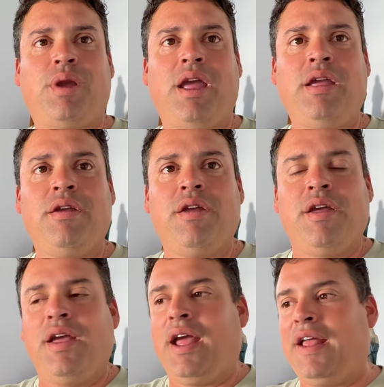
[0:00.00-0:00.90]
Okay.
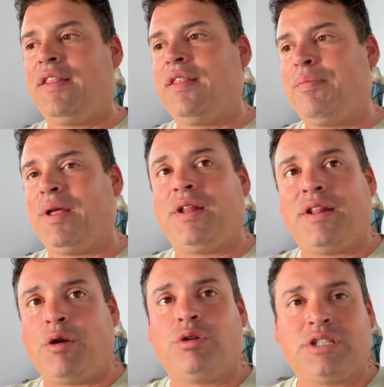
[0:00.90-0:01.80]
But
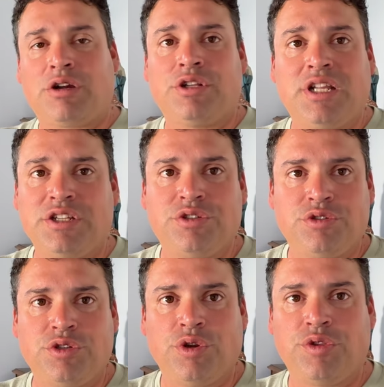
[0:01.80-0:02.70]
there was a
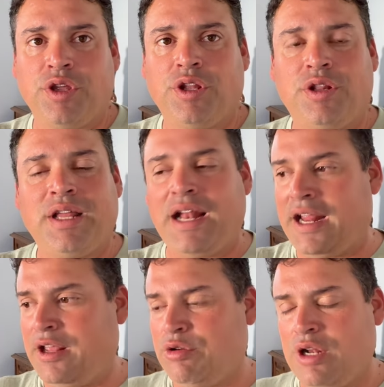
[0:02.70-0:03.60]
condition, the
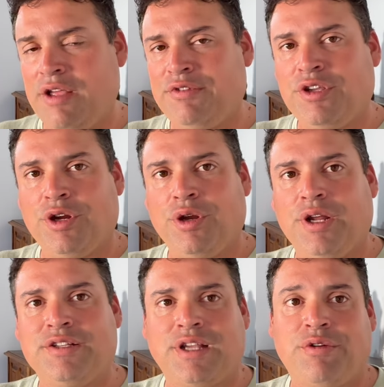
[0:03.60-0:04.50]
lady who lives here
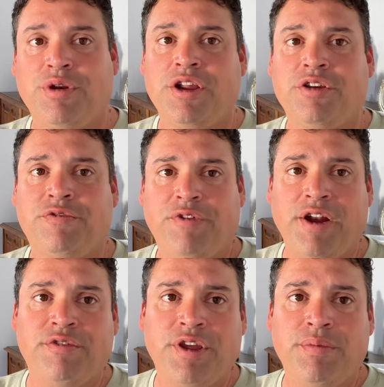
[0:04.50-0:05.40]
is a really good
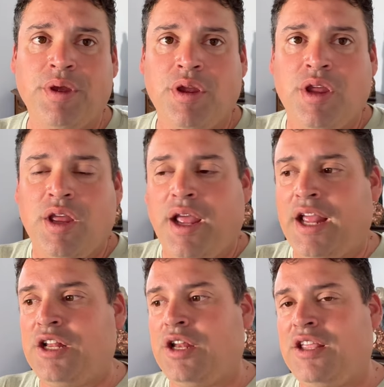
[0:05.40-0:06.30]
friend of him.
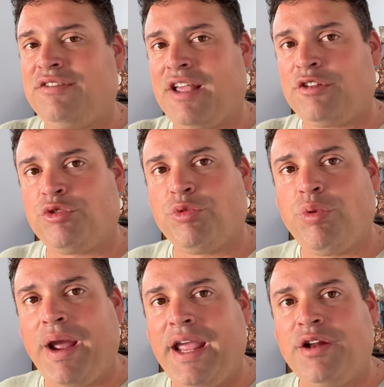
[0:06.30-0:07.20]
And he said to
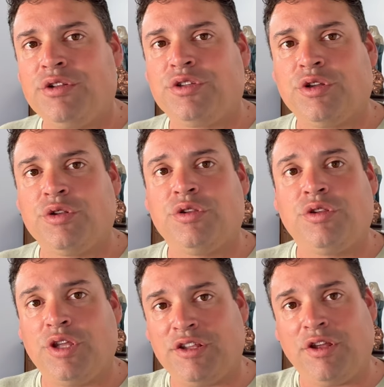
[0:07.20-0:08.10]
wait until
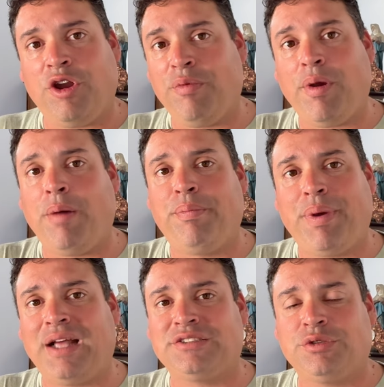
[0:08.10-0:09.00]
her mom
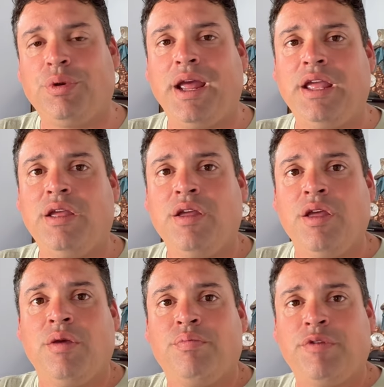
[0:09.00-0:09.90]
passed away
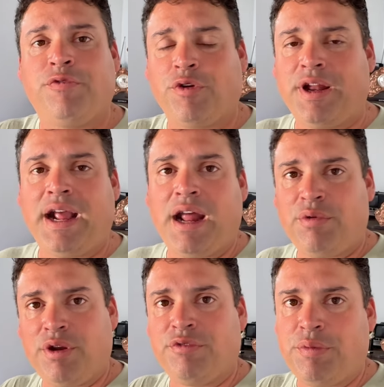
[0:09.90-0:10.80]
before they got
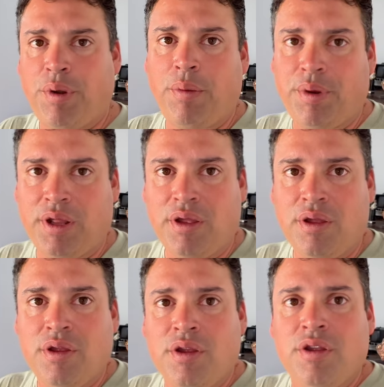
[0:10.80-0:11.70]
rid of the property.
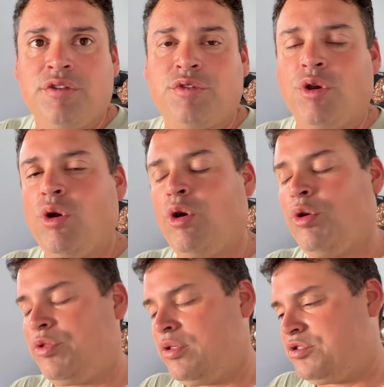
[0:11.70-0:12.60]
I got you.
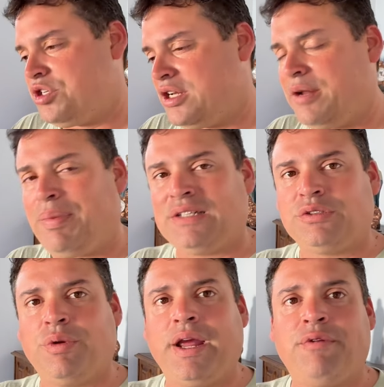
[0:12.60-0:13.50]
So she did pass
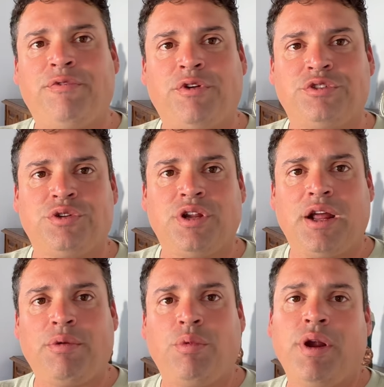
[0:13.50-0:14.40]
away, unfortunately,
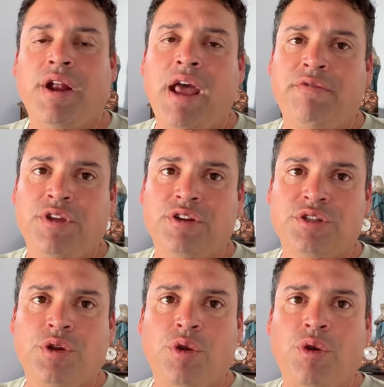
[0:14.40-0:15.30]
1.5 years
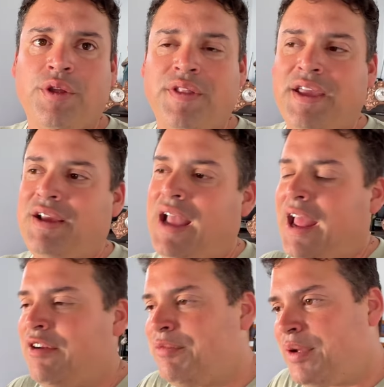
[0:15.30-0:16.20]
ago, and they
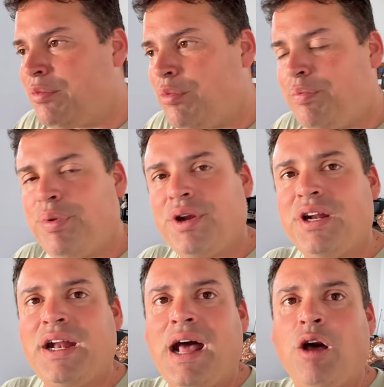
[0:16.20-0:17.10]
kind of been putting
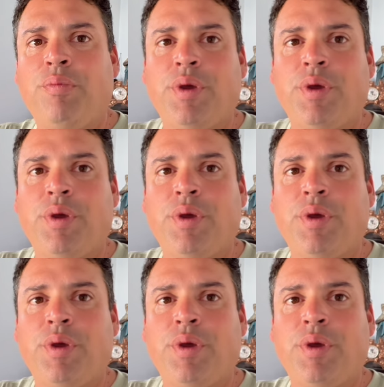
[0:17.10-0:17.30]
it out.